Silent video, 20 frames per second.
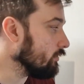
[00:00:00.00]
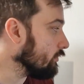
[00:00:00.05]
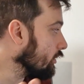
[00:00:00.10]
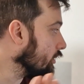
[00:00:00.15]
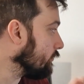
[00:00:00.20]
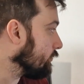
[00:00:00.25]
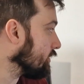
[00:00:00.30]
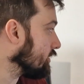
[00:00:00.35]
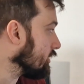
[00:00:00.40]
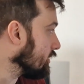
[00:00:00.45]
I
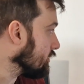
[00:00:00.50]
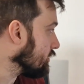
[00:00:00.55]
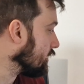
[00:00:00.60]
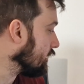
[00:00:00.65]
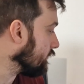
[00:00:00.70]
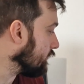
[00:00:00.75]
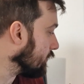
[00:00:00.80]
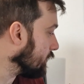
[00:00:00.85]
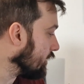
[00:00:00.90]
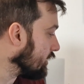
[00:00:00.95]
hope this has
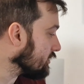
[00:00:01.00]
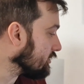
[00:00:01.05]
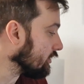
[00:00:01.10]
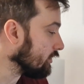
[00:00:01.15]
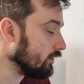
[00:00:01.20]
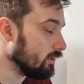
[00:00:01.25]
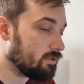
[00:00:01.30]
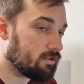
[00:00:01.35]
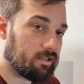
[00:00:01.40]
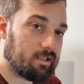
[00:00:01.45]
given you an
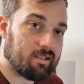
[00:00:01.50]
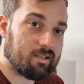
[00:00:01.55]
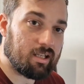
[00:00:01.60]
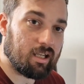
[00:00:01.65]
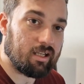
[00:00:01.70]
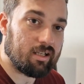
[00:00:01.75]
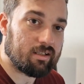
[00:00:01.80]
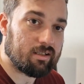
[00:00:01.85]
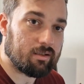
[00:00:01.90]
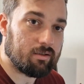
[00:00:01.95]
insight into this
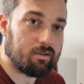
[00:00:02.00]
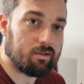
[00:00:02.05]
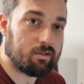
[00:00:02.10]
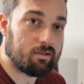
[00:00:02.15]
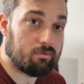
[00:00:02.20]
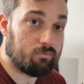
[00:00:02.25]
case and